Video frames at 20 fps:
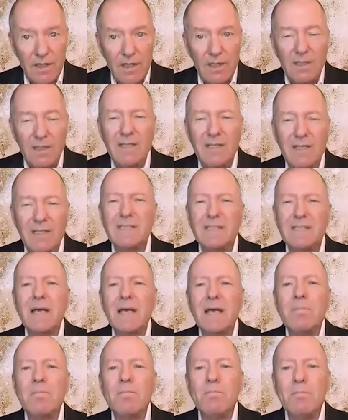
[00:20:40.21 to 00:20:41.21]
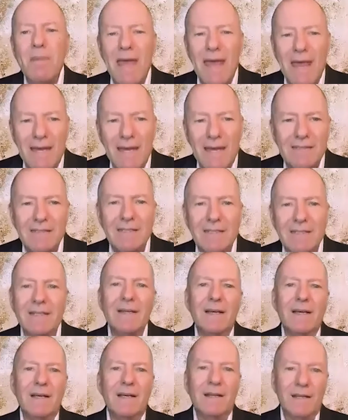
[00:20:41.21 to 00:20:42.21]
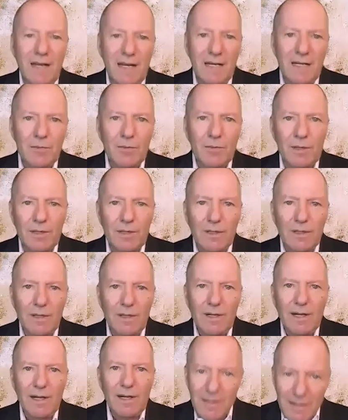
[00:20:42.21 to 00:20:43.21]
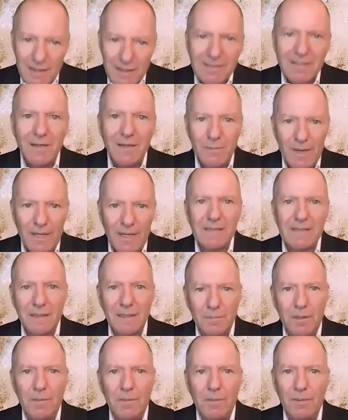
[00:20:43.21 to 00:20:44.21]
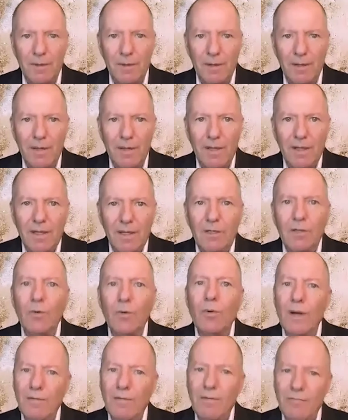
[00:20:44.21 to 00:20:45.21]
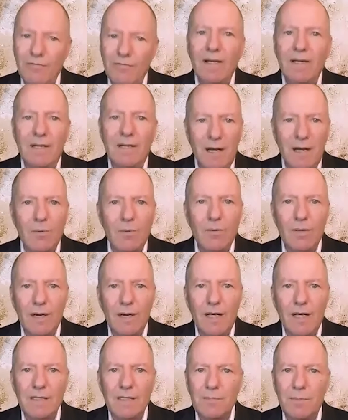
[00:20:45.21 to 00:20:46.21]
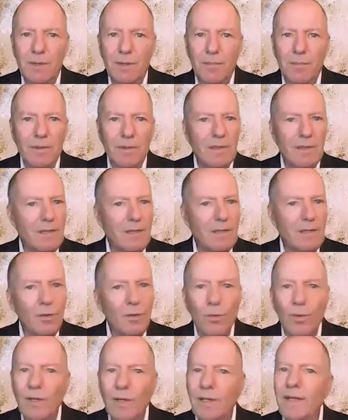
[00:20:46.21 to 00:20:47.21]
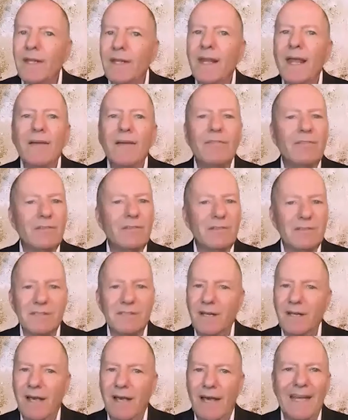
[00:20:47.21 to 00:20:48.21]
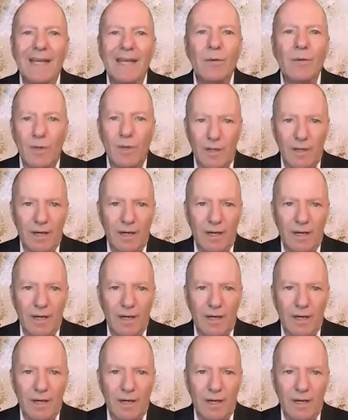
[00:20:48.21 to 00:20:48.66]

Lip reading: This is amazing network. And these are amazing people. You will find in our class people that you will never see anywhere